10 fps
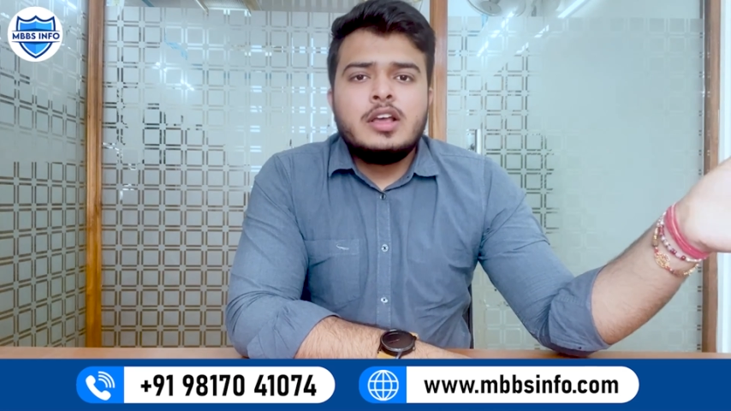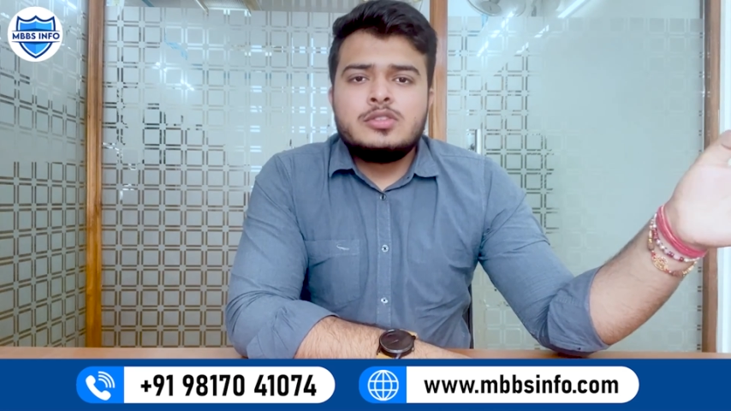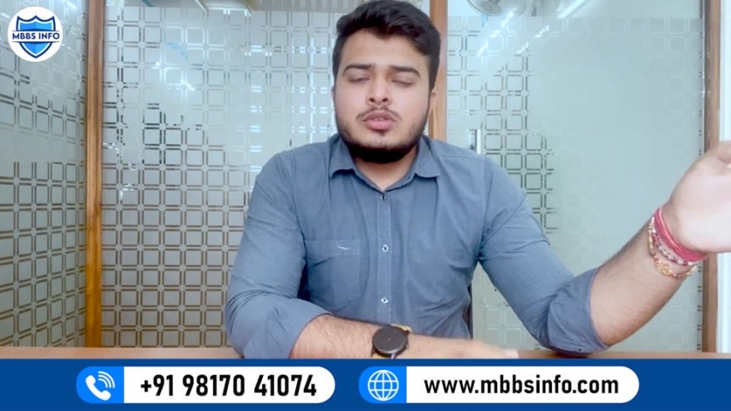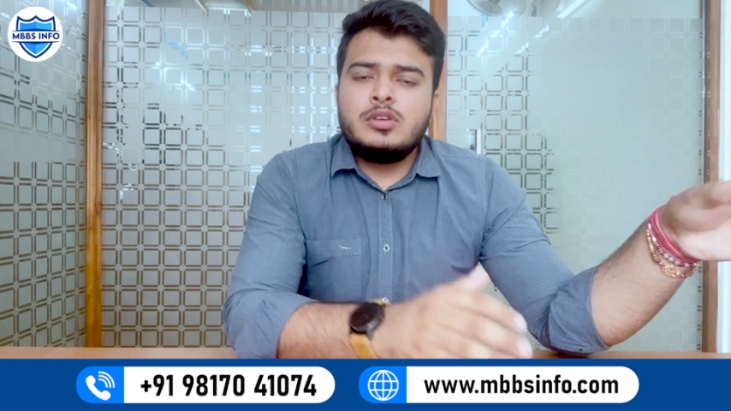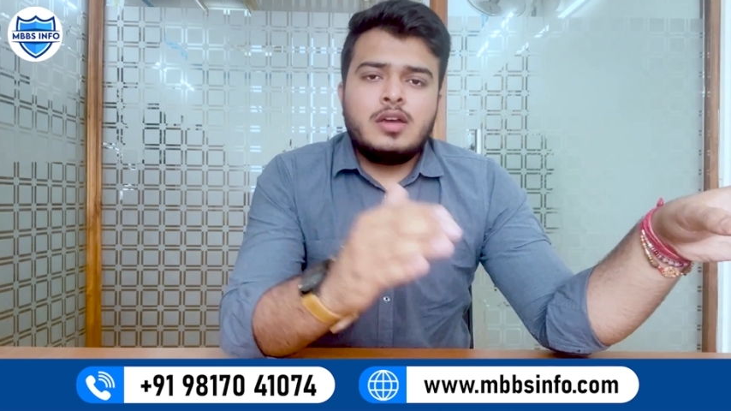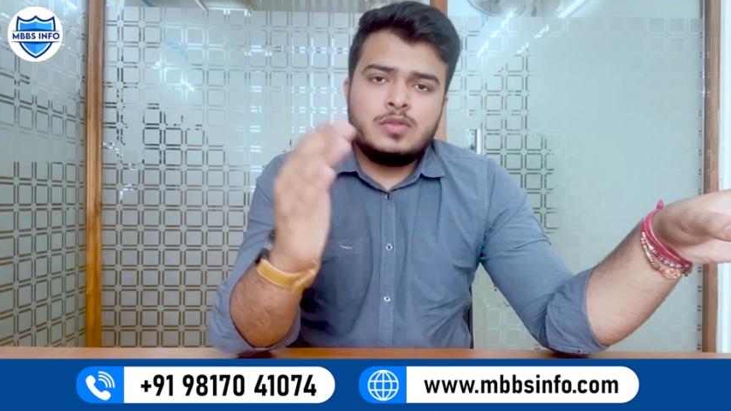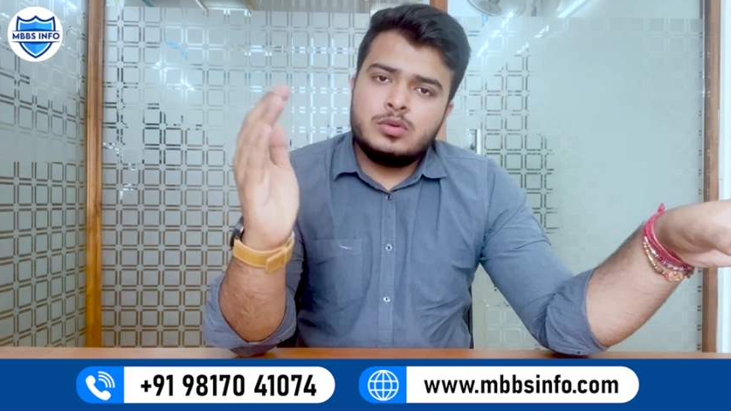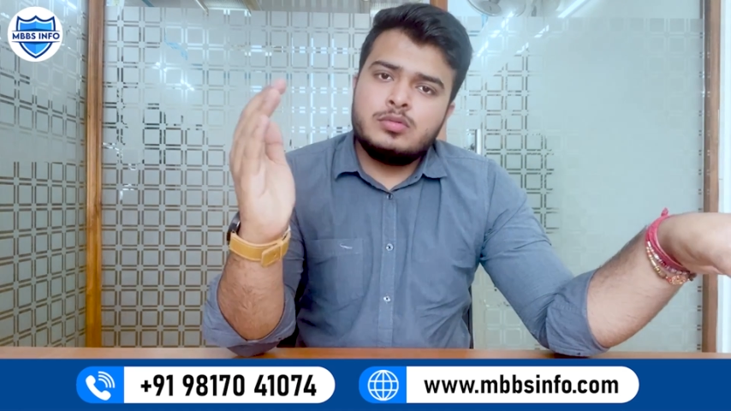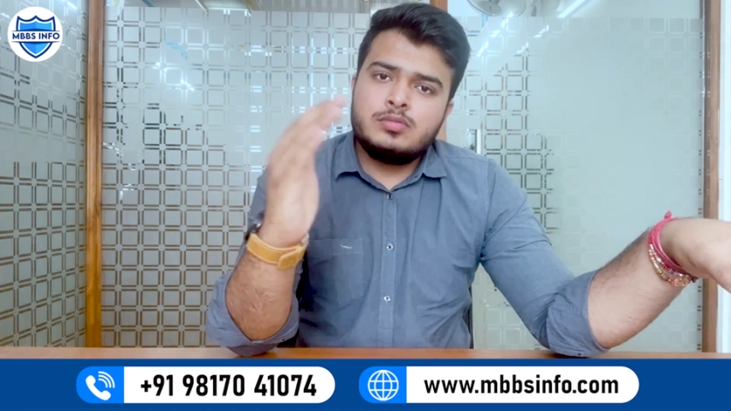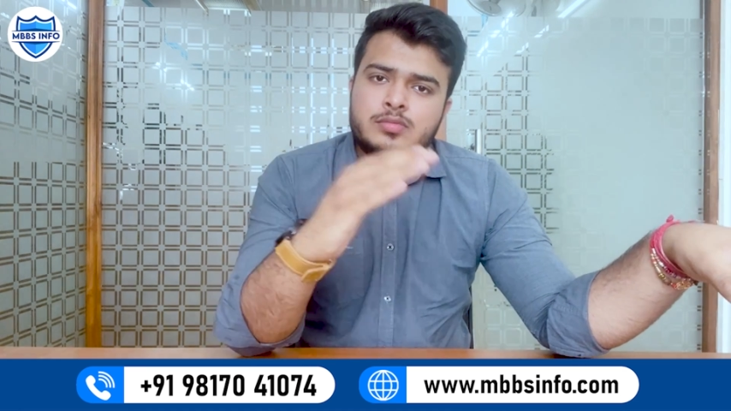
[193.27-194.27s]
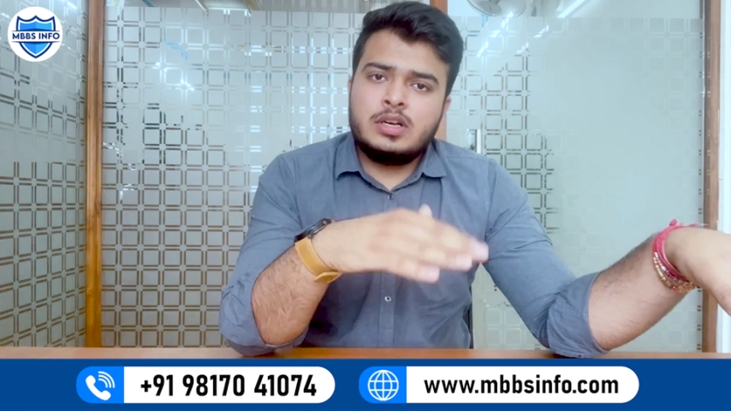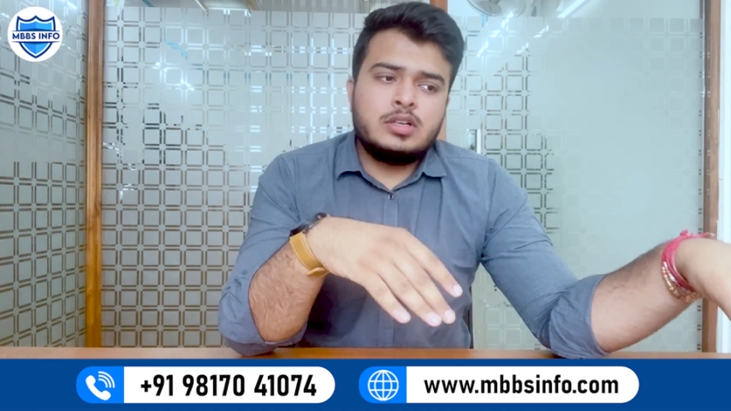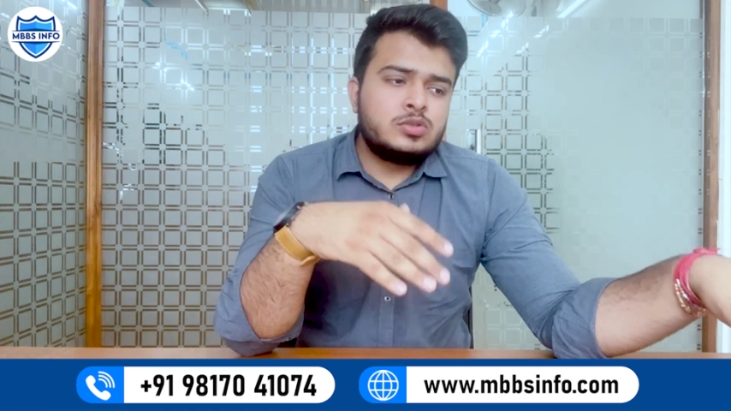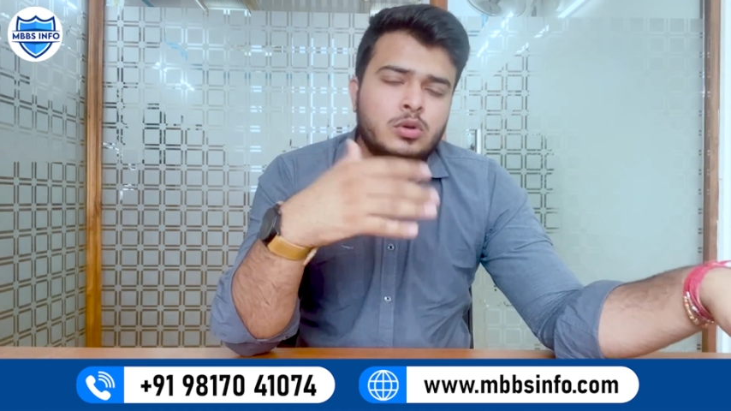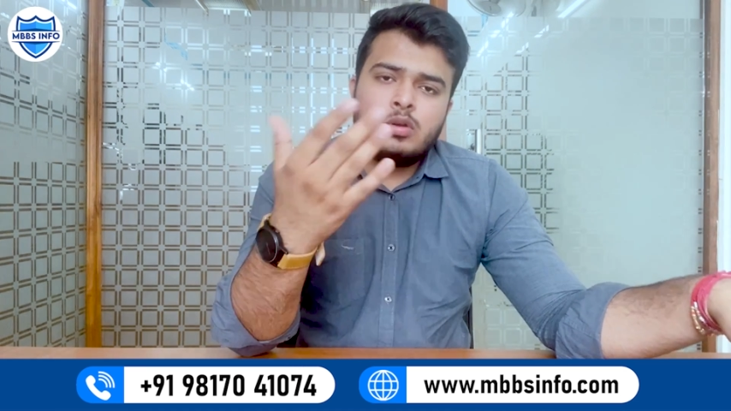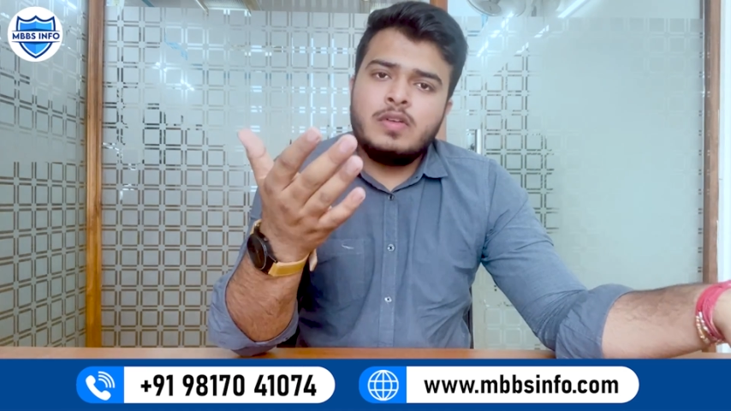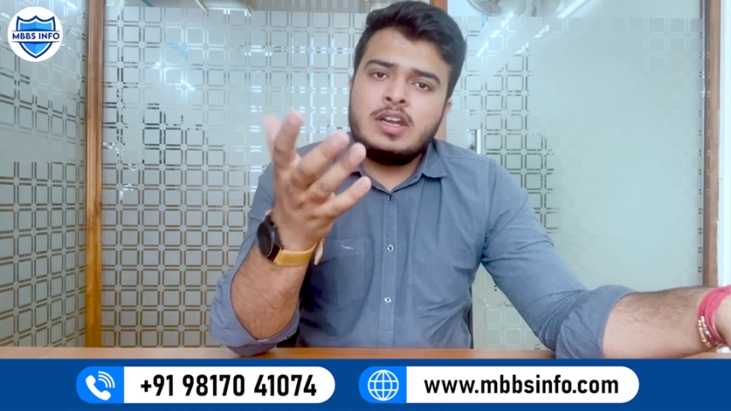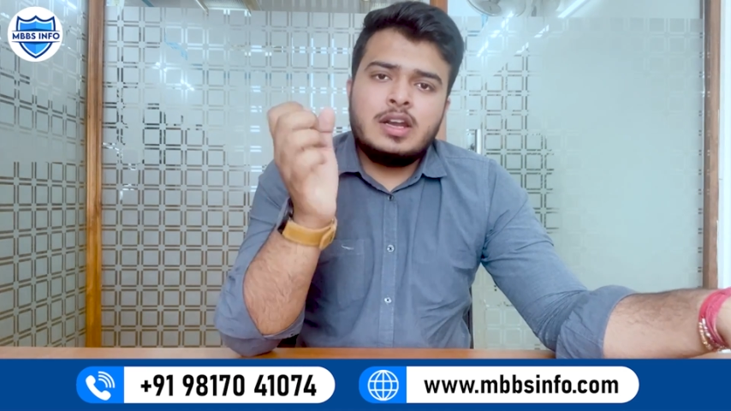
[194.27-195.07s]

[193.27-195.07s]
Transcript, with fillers: so you have to solve it